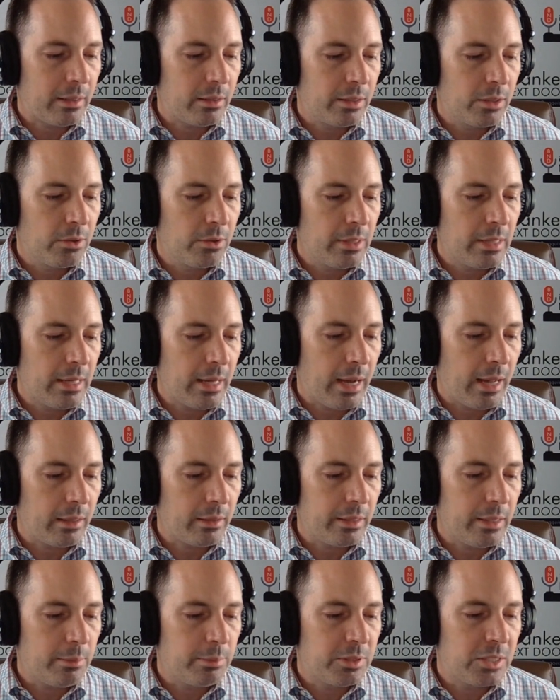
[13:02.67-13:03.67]
Cleary,
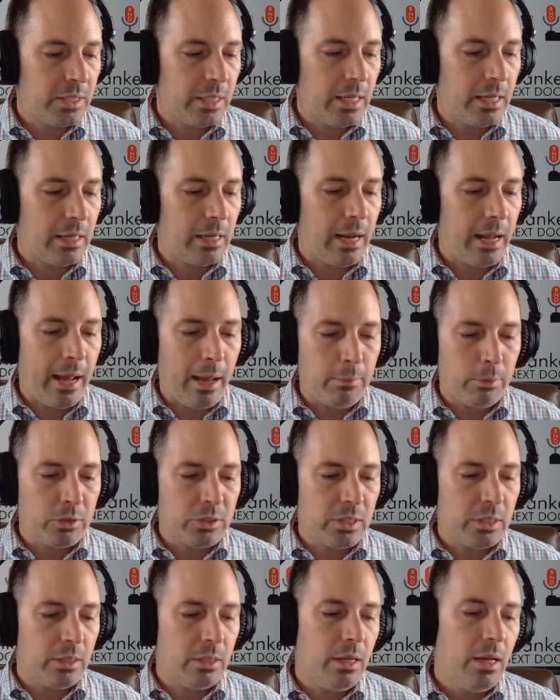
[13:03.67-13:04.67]
Gottlieb, Steen, and
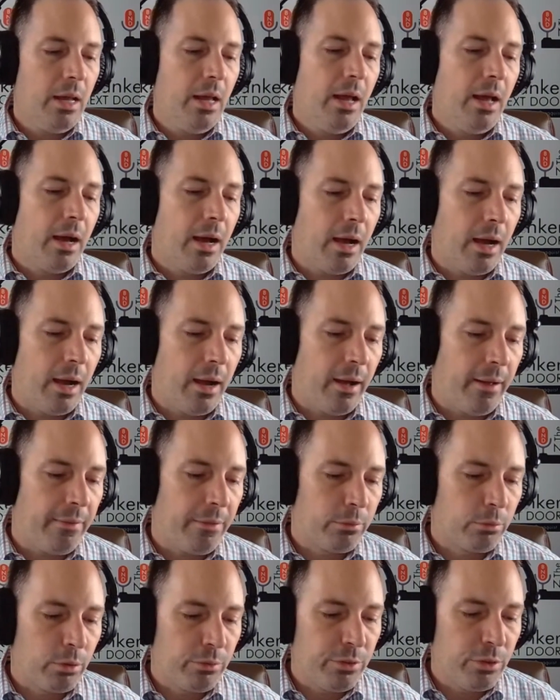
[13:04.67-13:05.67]
Hamilton. Uh,
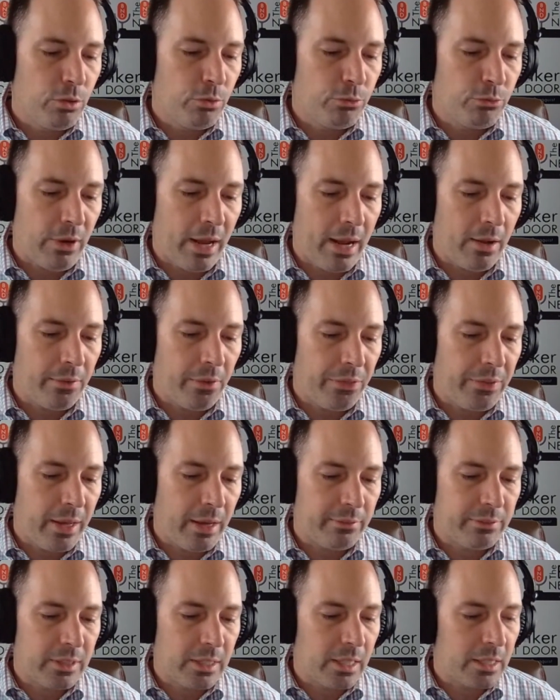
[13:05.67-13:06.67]
the review found that the
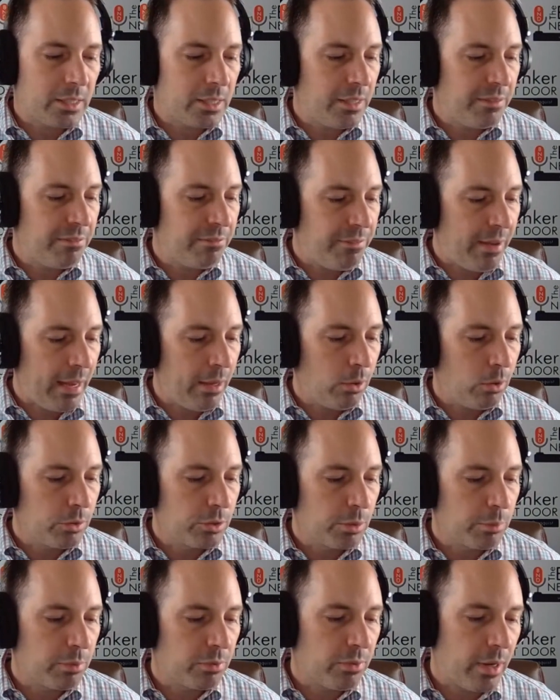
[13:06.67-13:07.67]
FDIC
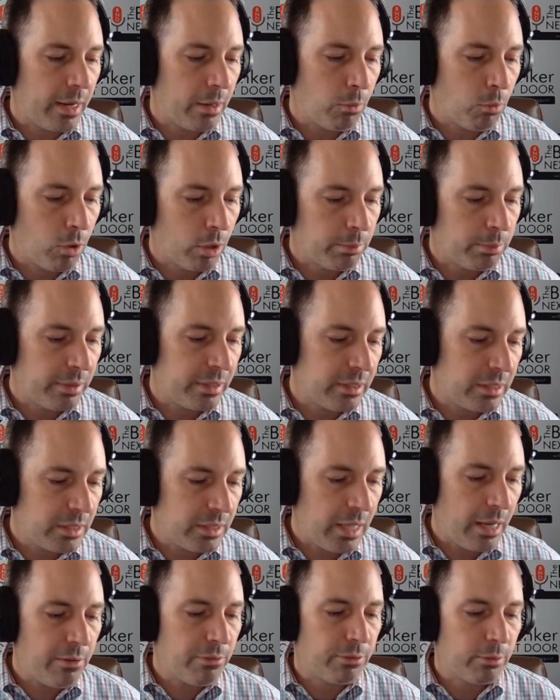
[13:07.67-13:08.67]
failed to provide a workplace
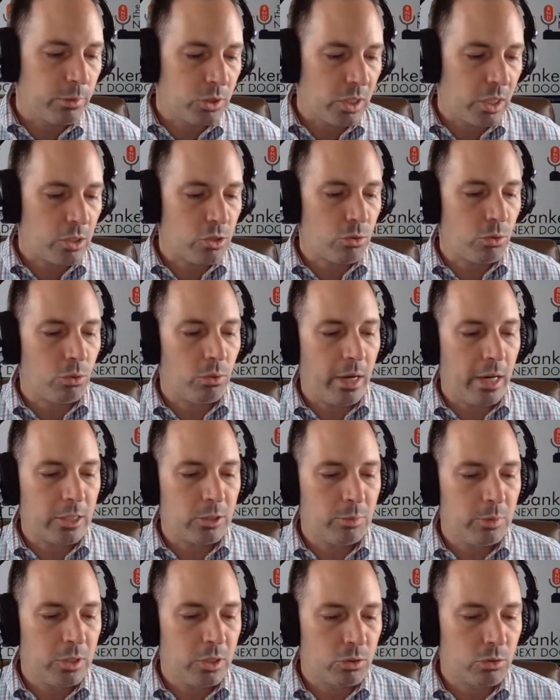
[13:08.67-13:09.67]
safe from sexual
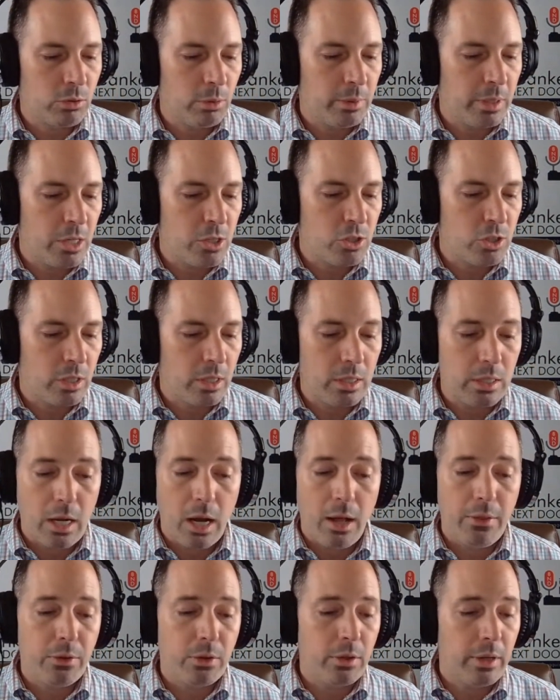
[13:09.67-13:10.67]
harassment, discrimination, and
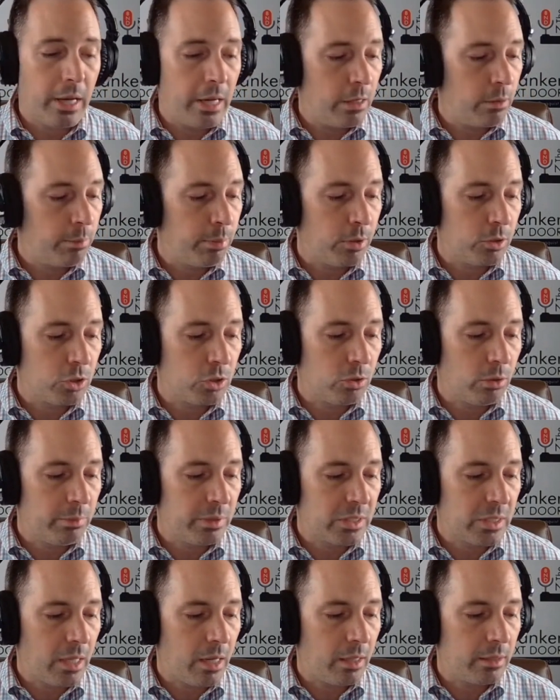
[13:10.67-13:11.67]
other interpersonal
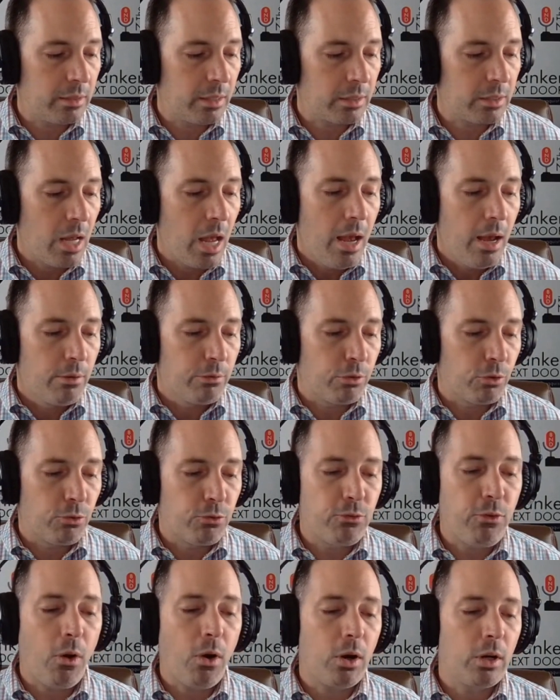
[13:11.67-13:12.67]
misconduct for
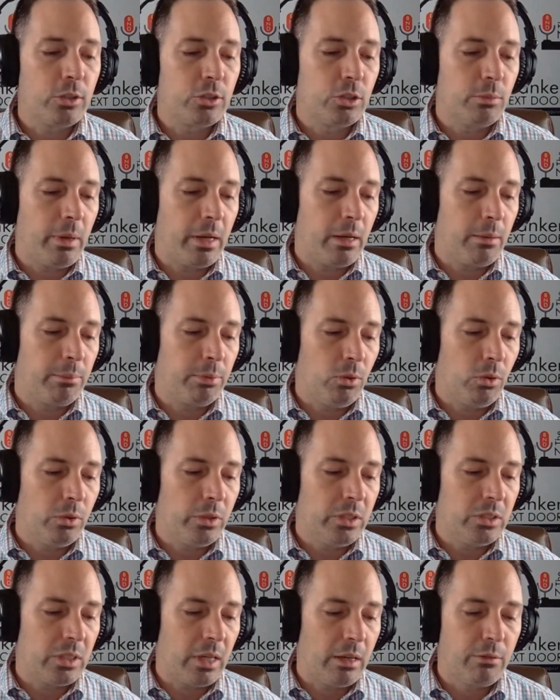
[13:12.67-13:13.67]
far too many
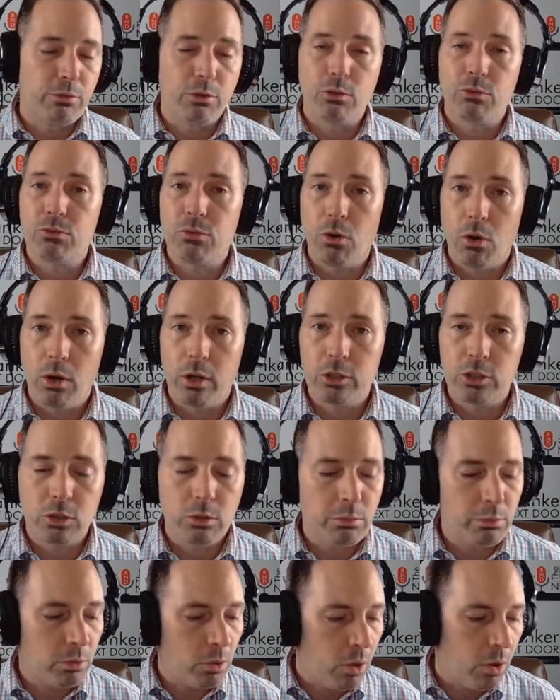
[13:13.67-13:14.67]
employees and for far
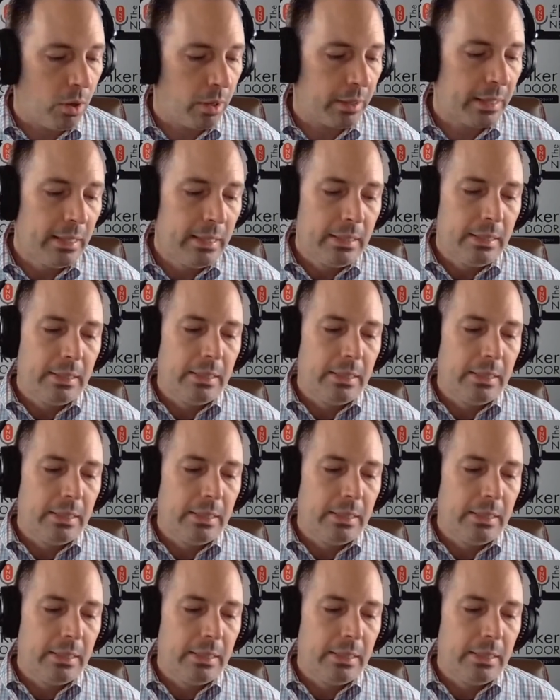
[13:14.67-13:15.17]
too long.